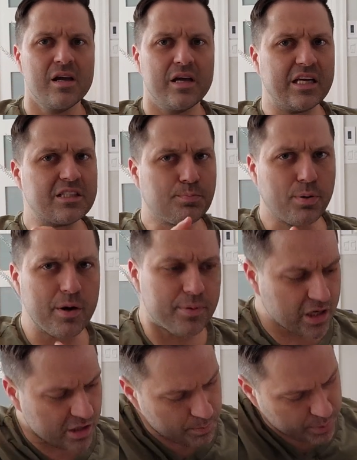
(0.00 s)
it's probably
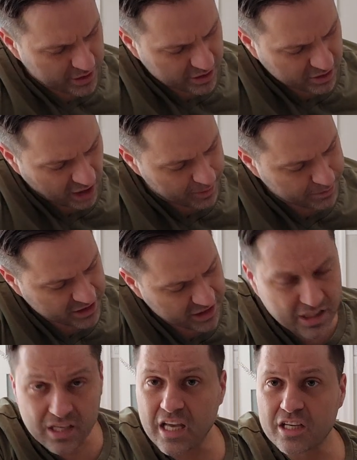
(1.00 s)
going to be the Type-C
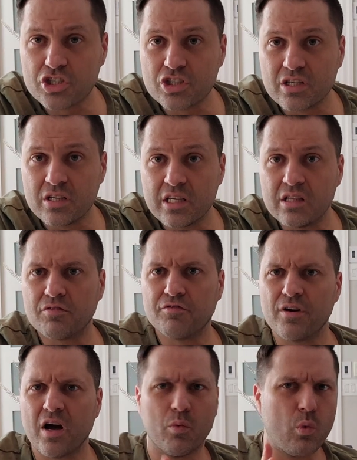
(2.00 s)
connection in the
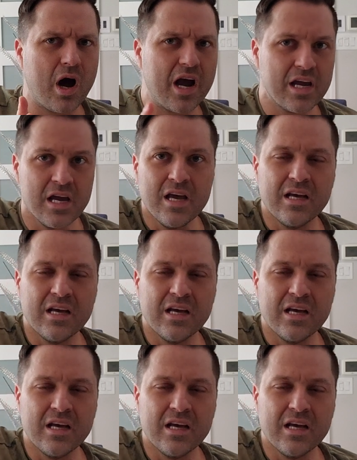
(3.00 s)
front. Why?